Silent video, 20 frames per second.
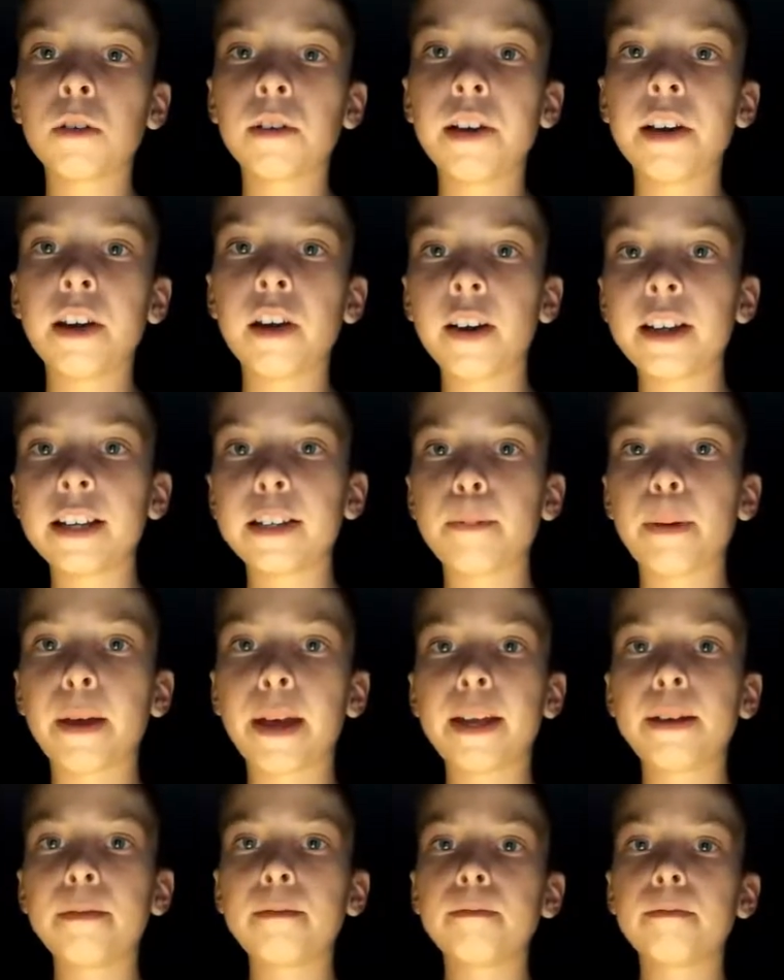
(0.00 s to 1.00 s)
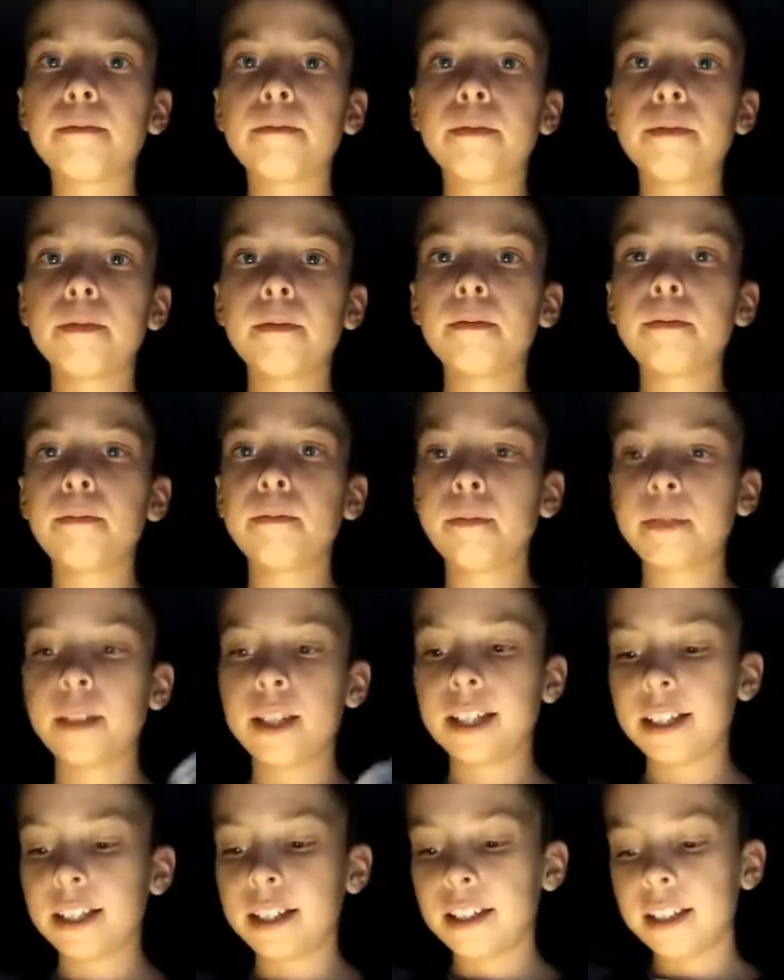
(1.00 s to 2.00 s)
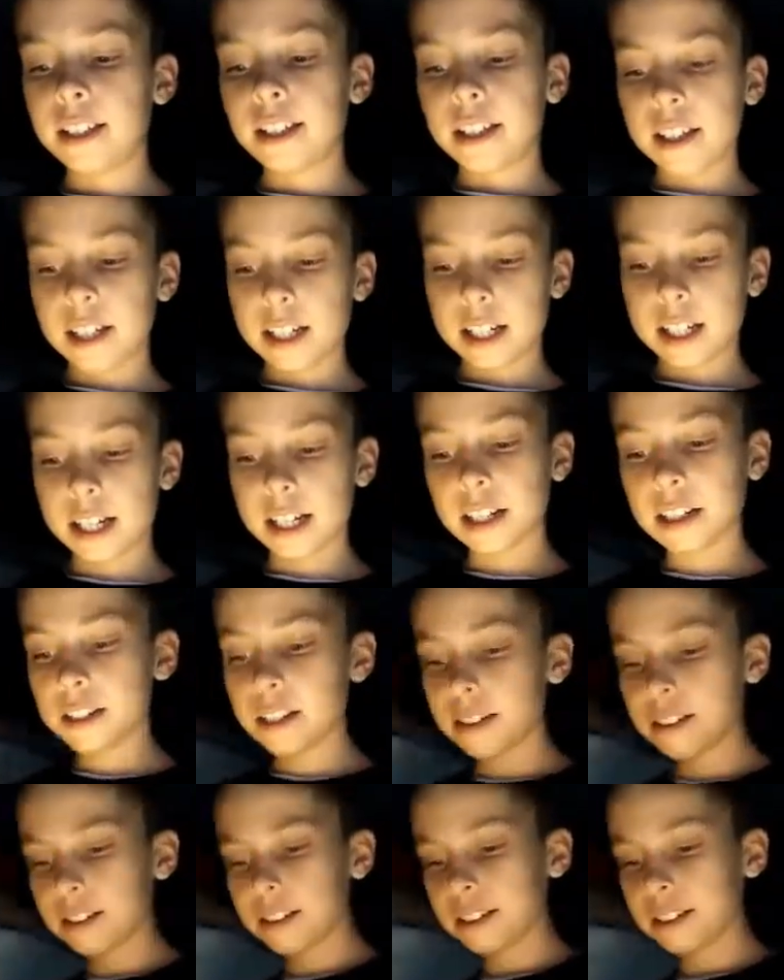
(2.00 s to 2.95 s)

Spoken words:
a nice paint, and